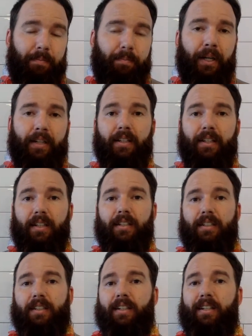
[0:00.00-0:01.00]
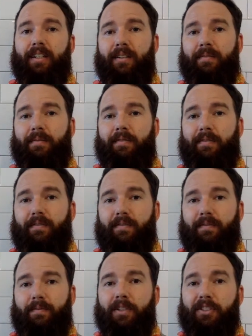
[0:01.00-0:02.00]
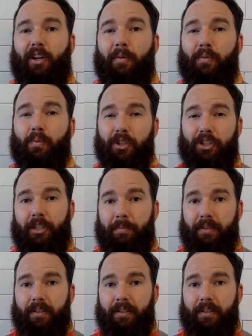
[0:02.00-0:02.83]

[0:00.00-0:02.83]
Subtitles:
but we're going to start with worship.